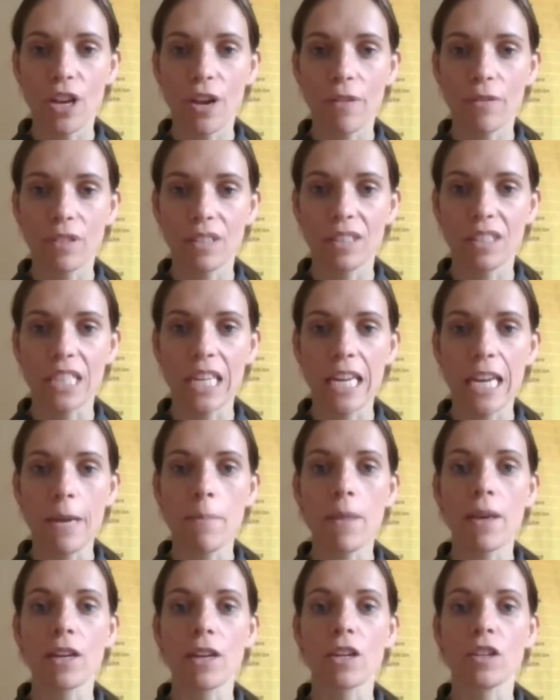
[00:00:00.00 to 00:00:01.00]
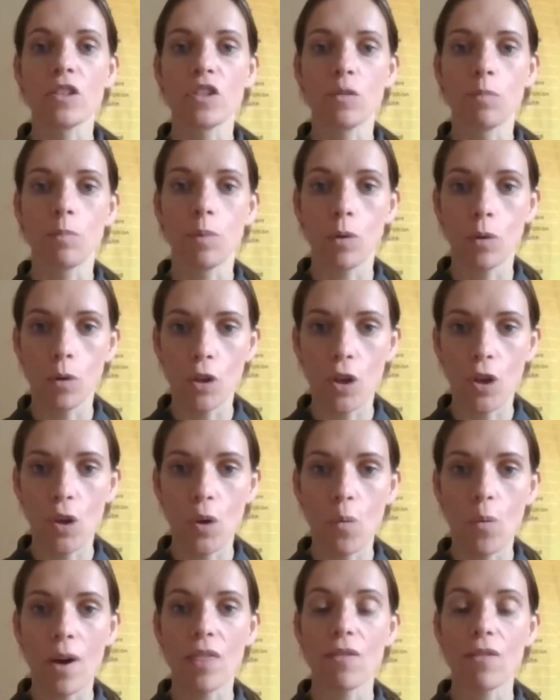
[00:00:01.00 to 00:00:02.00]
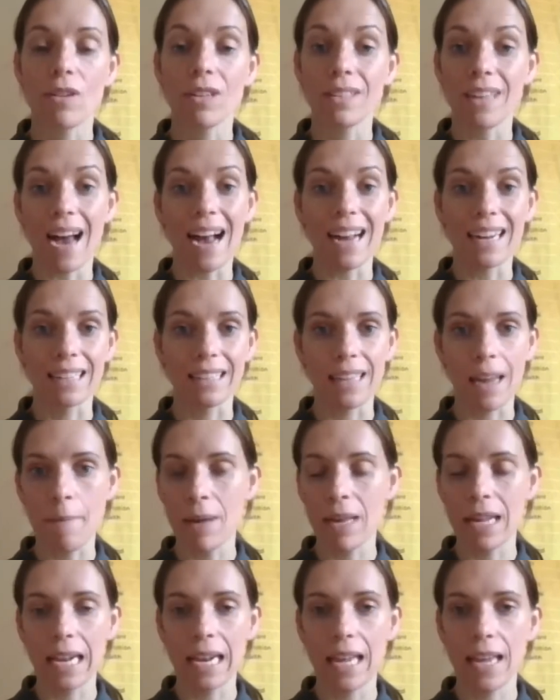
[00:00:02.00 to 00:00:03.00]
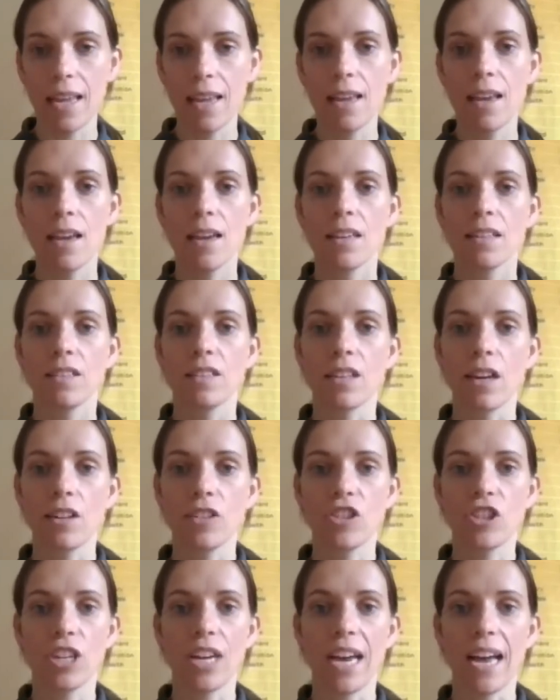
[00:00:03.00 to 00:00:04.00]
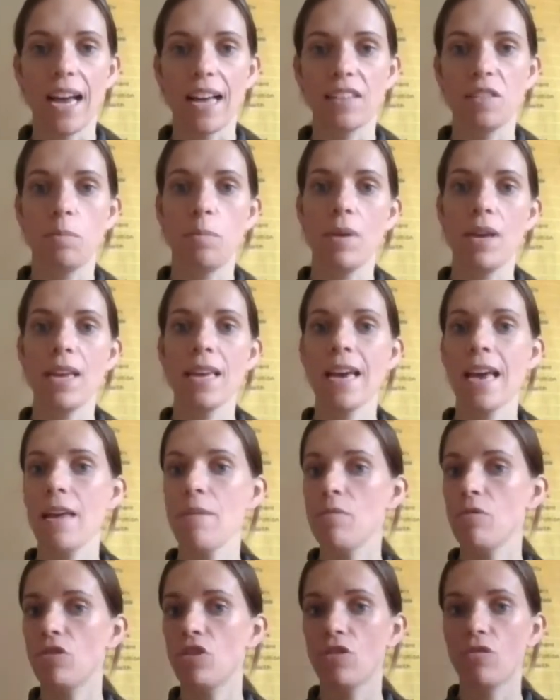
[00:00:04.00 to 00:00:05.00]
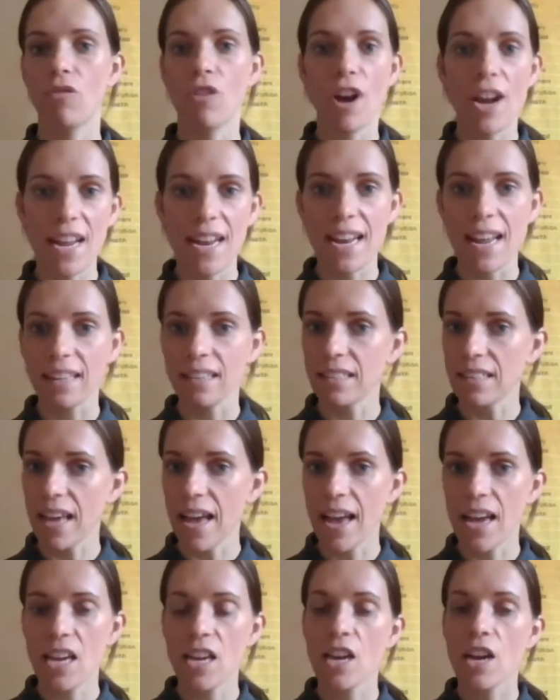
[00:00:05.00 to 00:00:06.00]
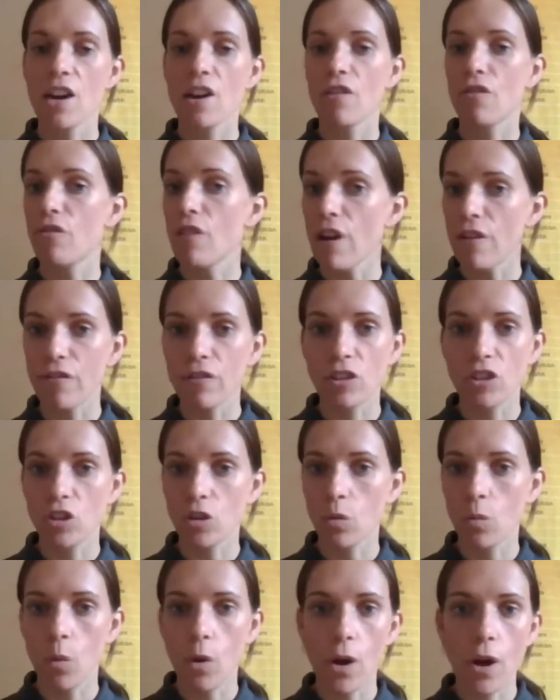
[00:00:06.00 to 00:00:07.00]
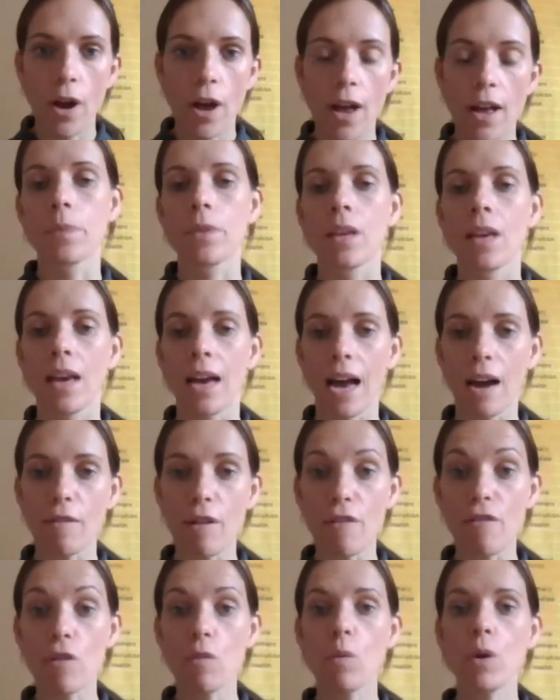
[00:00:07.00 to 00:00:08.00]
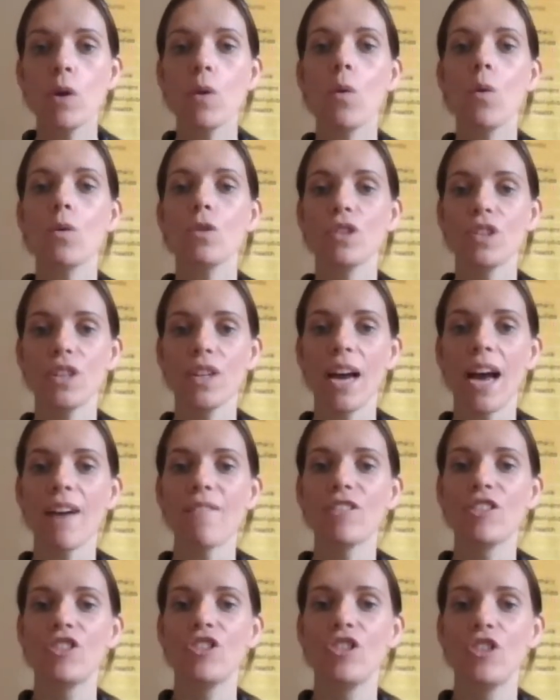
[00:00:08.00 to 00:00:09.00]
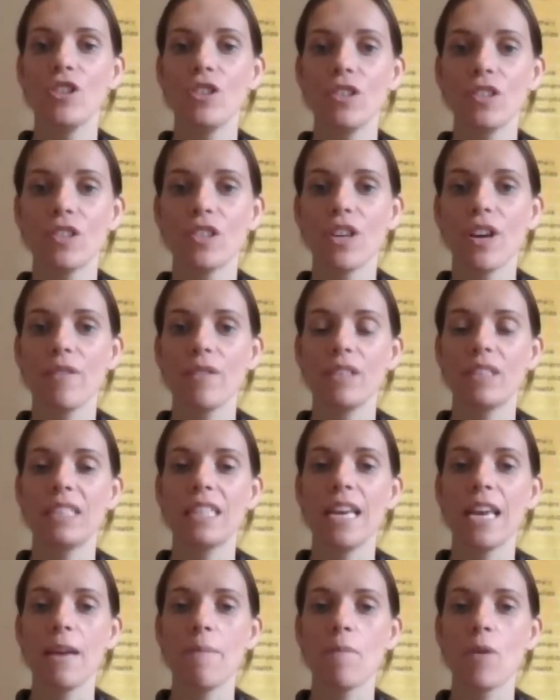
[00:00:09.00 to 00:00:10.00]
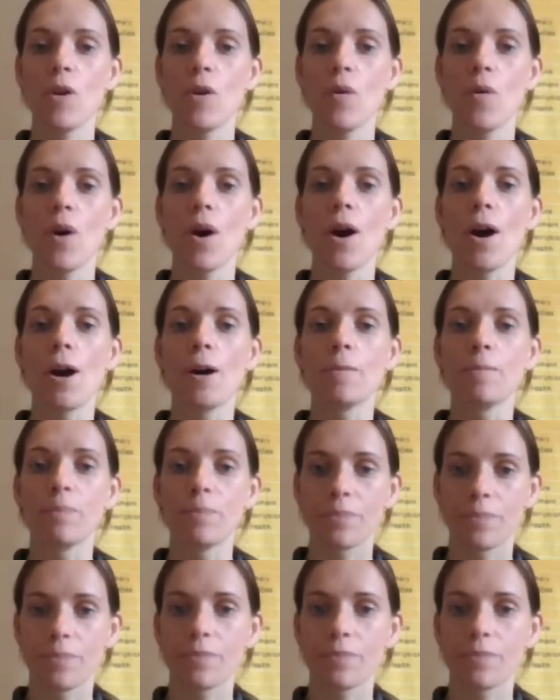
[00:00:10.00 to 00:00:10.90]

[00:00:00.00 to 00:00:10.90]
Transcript: services team that can support you, whether it's academically, such as being able to write an essay, reference your work. However, we also have a student service team who are